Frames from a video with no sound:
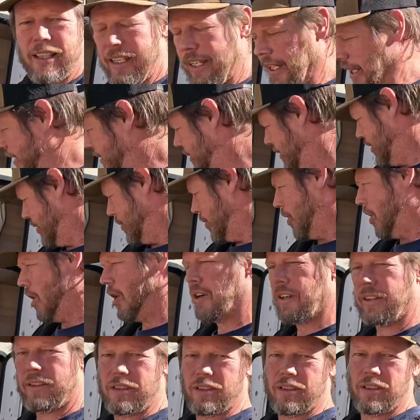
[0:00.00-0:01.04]
kids,
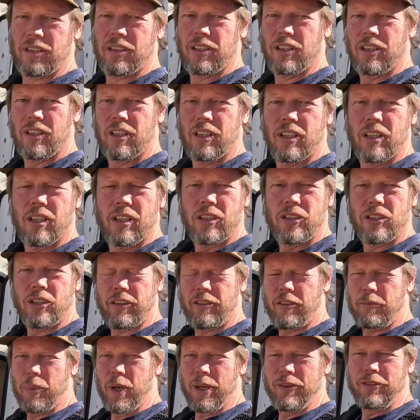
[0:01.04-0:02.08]
Crocs,
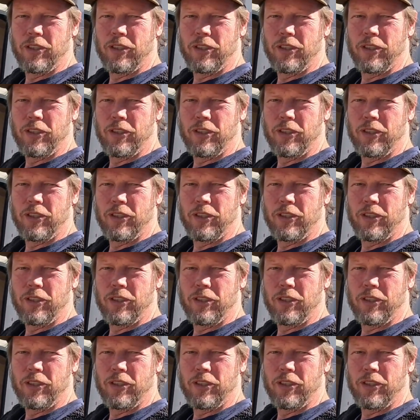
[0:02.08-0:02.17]
sort of a bit